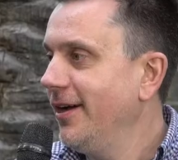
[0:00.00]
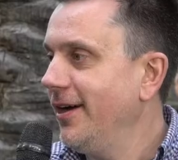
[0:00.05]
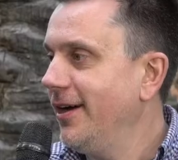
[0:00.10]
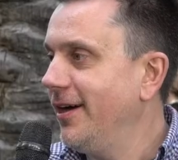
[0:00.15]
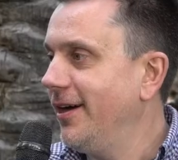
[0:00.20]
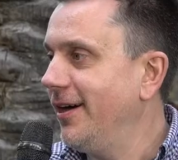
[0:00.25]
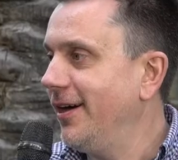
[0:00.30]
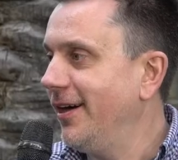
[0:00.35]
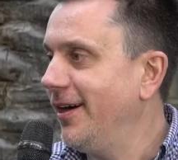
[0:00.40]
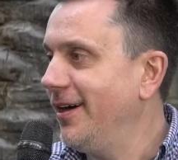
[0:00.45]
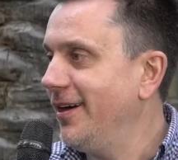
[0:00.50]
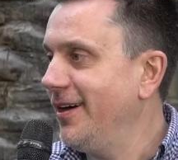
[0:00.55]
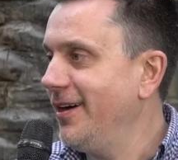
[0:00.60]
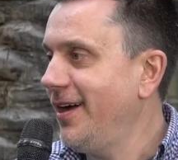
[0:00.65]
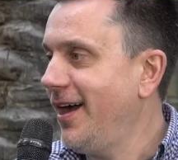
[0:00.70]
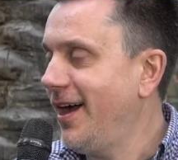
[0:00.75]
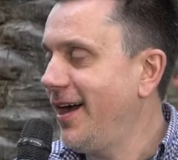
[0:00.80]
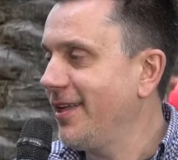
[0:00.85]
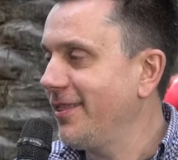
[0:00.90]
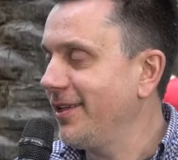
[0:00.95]
I
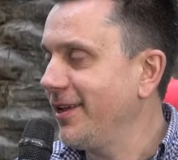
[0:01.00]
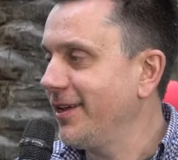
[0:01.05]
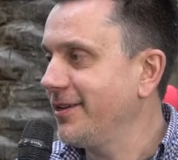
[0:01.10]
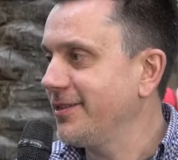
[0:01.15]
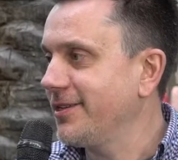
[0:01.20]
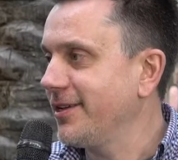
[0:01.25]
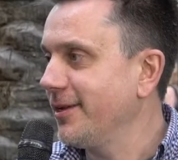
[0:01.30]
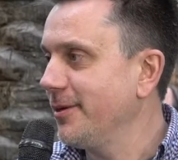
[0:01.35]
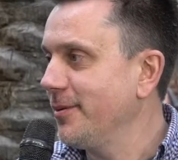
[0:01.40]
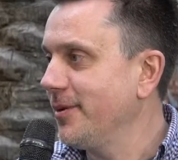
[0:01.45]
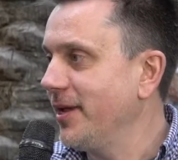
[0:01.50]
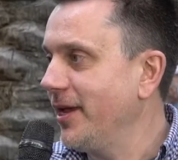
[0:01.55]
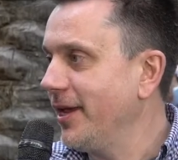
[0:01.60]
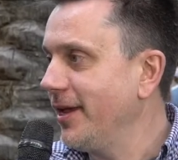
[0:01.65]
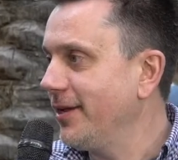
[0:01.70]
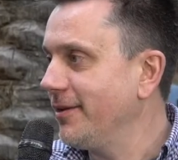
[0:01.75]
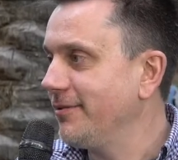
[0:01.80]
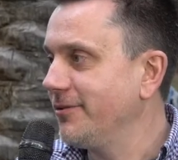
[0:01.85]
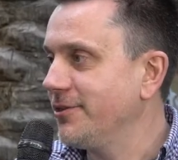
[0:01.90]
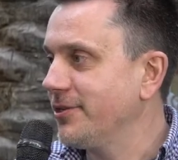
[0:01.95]
think it's going to
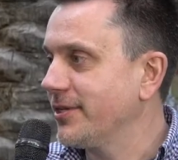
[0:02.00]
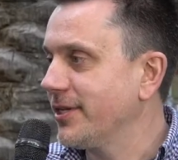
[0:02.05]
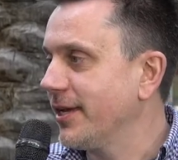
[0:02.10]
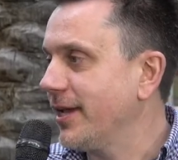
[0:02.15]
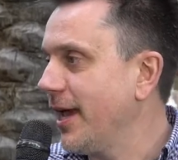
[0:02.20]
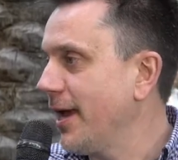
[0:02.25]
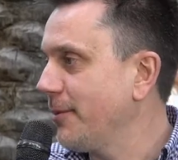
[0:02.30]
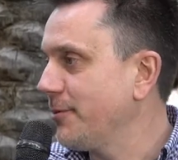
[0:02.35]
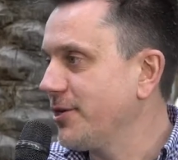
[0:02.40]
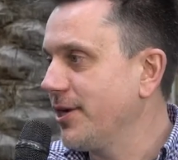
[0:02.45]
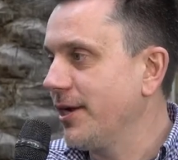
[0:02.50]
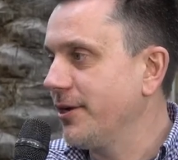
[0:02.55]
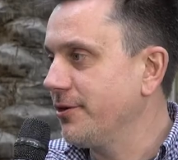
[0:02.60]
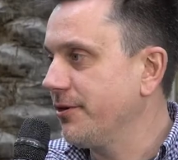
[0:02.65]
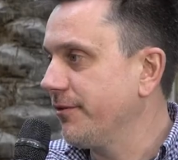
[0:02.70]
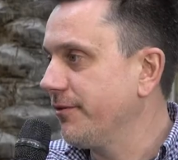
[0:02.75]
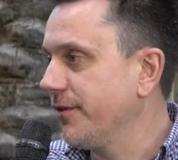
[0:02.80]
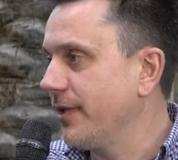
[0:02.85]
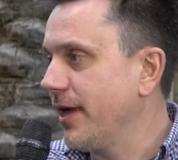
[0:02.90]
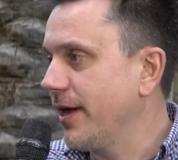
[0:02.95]
be just a game changer
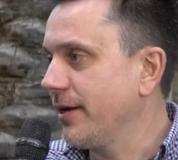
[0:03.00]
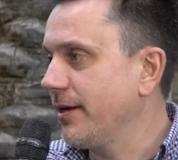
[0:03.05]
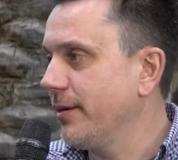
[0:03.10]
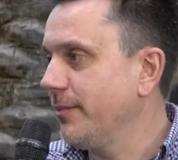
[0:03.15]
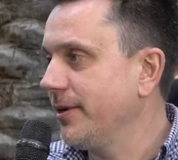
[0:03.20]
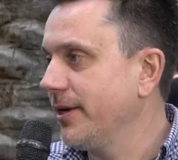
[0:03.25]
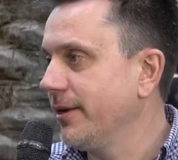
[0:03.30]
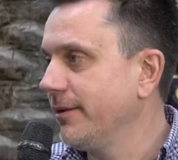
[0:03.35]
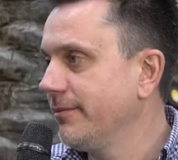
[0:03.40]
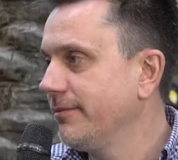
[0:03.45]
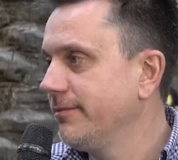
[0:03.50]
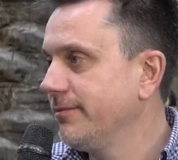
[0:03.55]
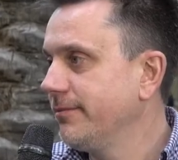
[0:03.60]
for that company.